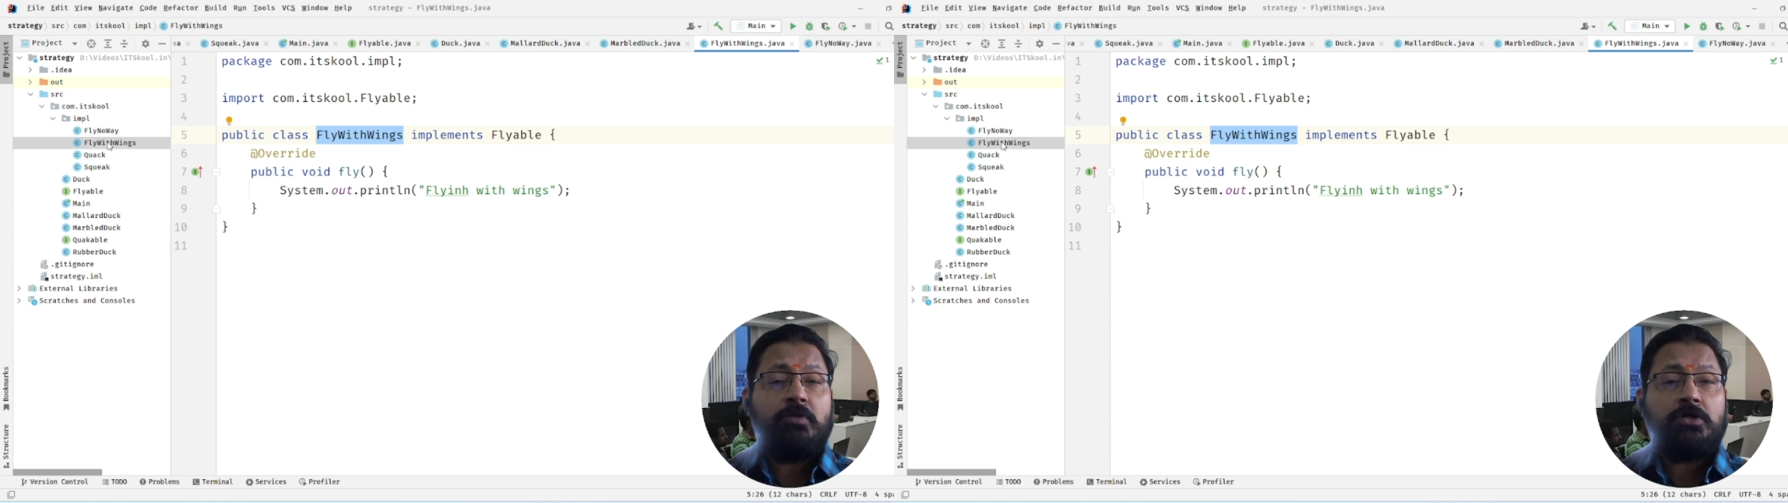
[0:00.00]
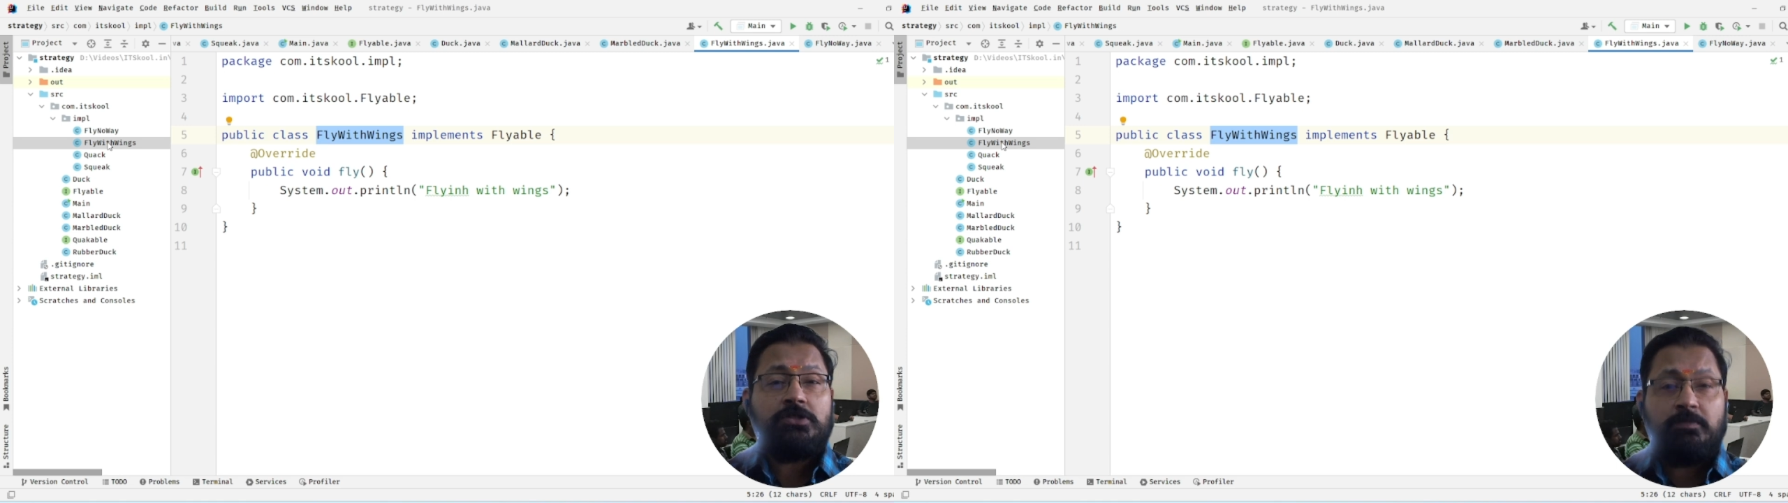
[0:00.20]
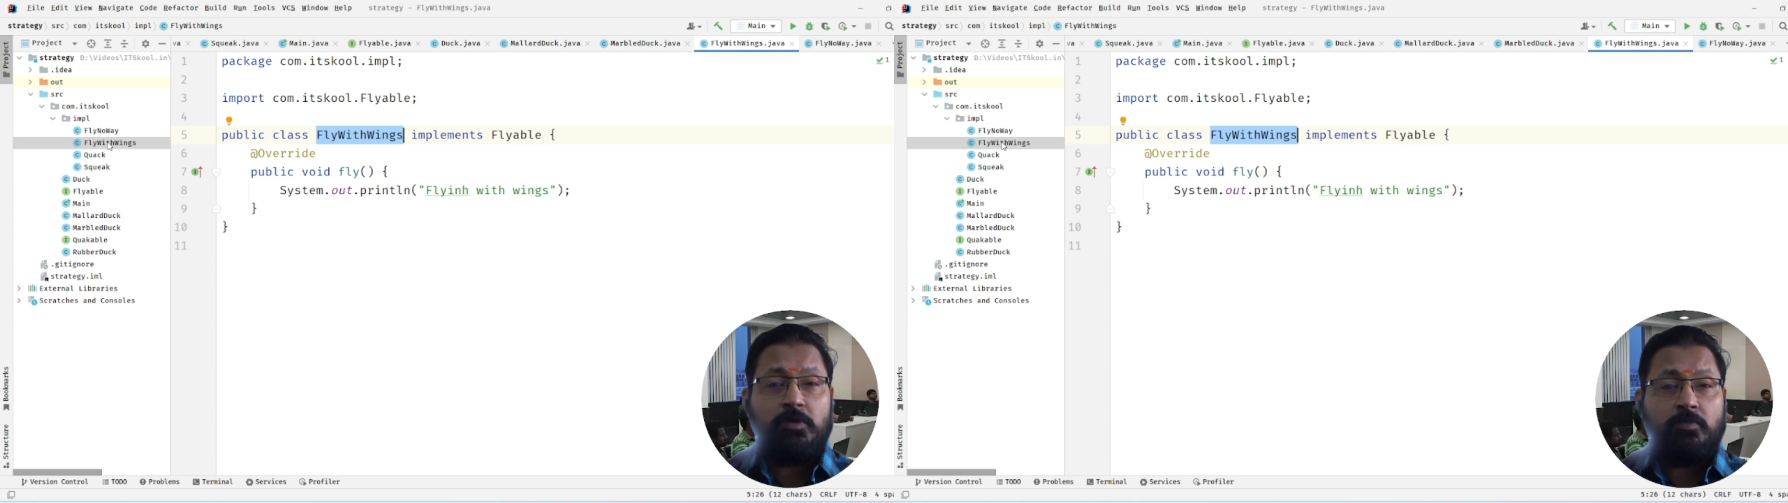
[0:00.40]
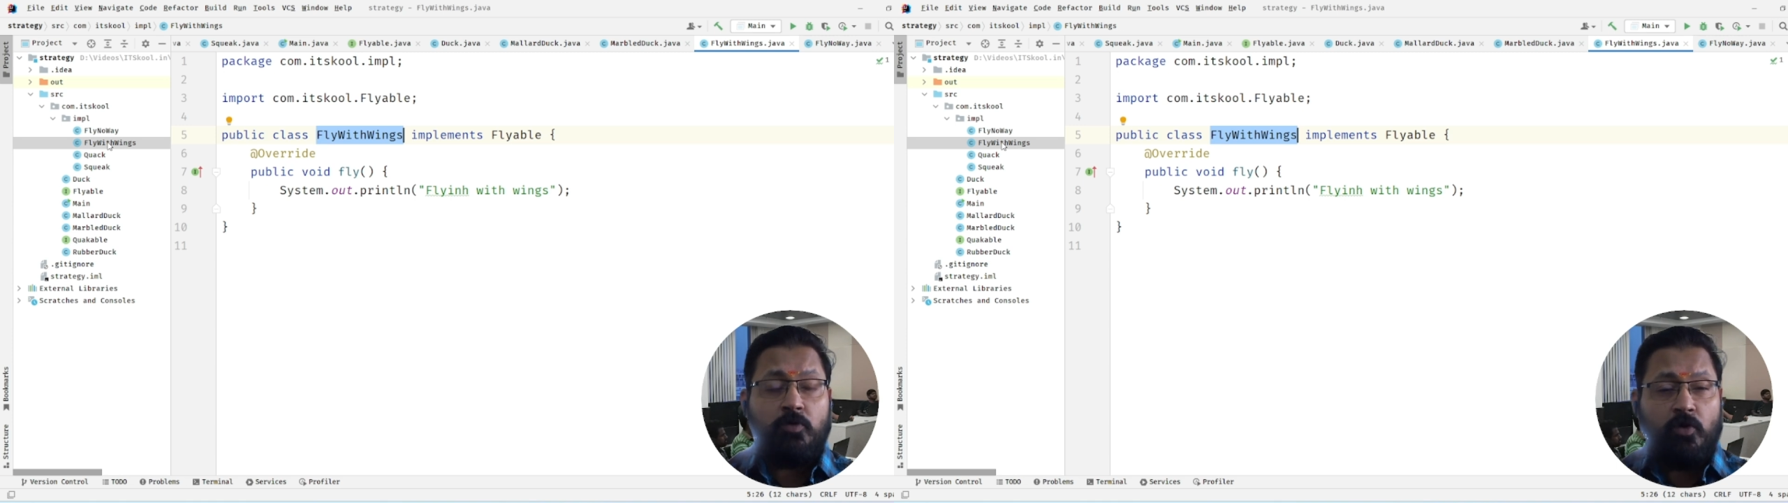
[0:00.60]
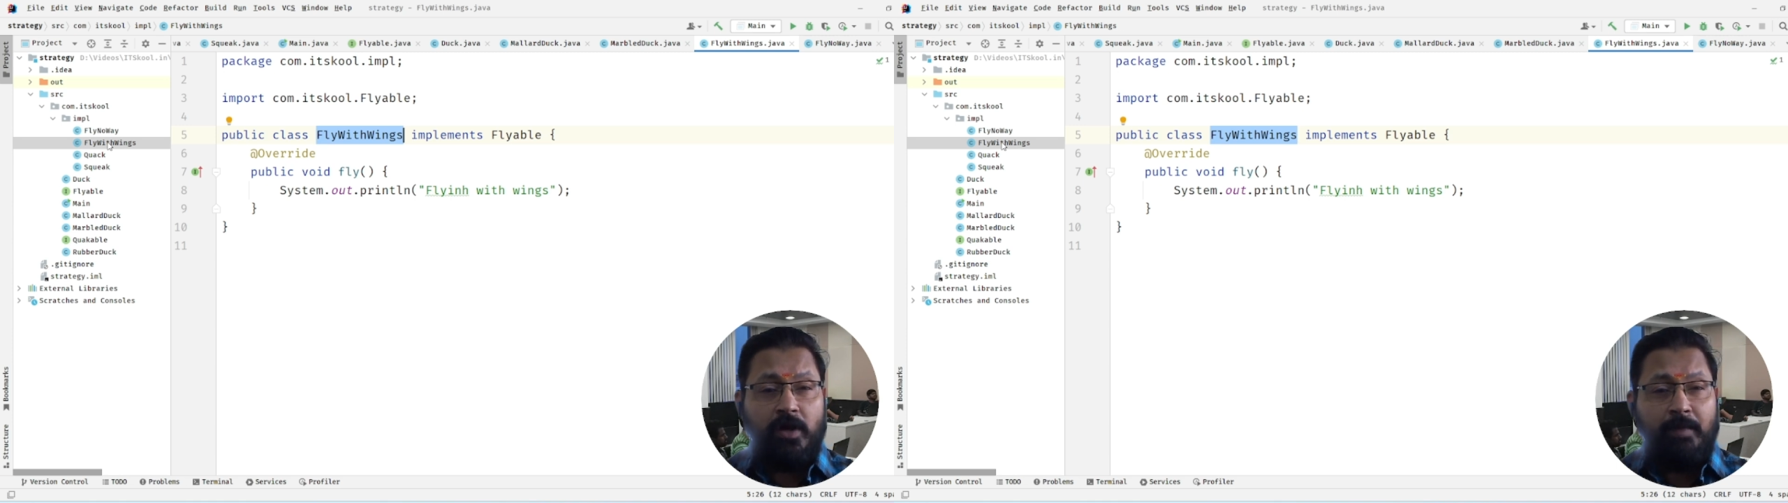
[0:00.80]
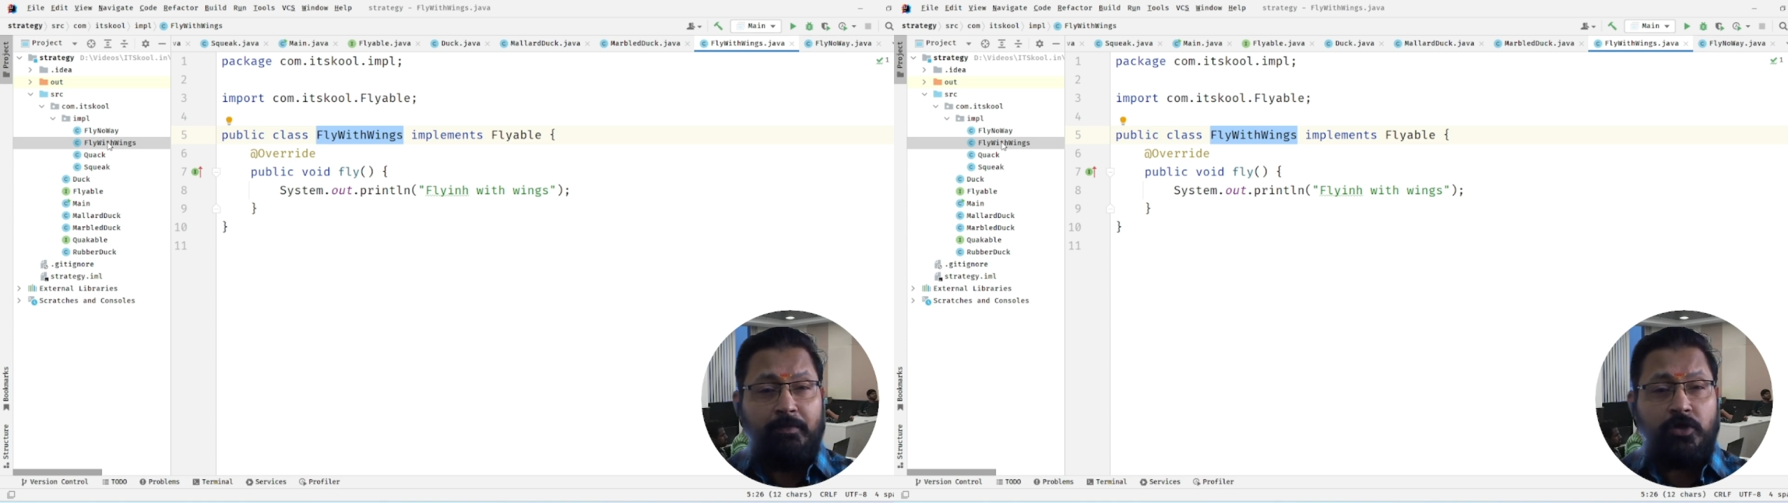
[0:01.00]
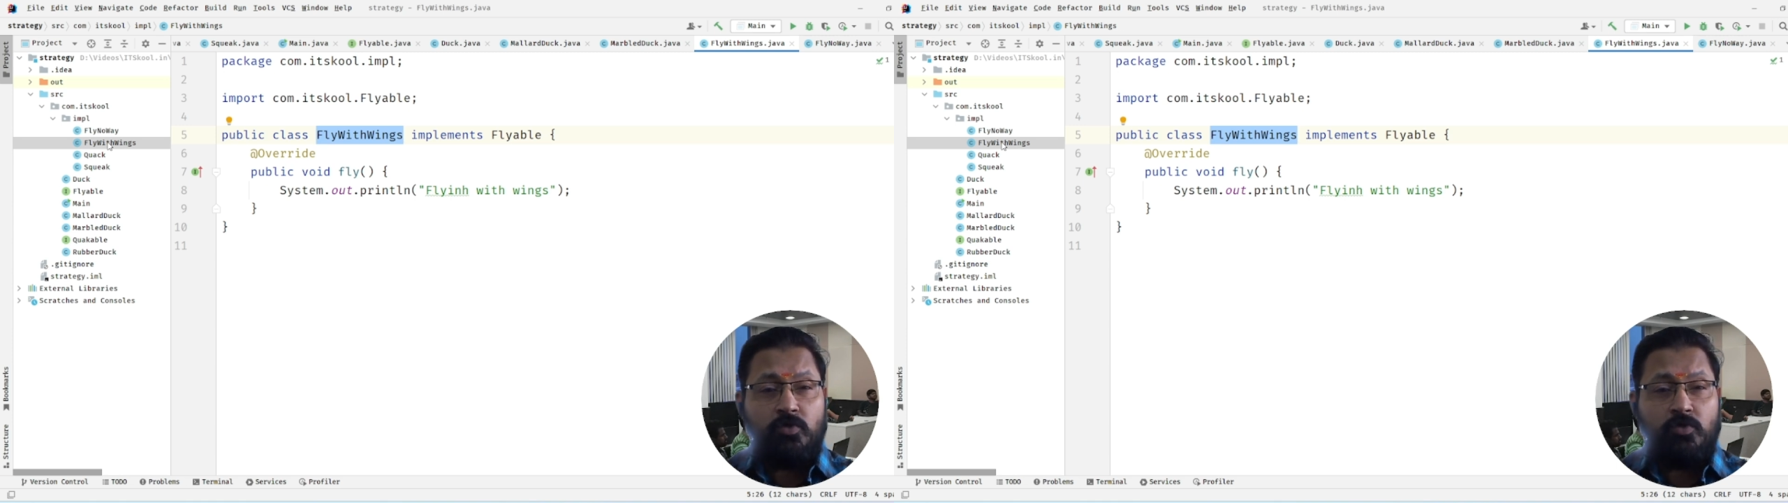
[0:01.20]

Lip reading: principle programming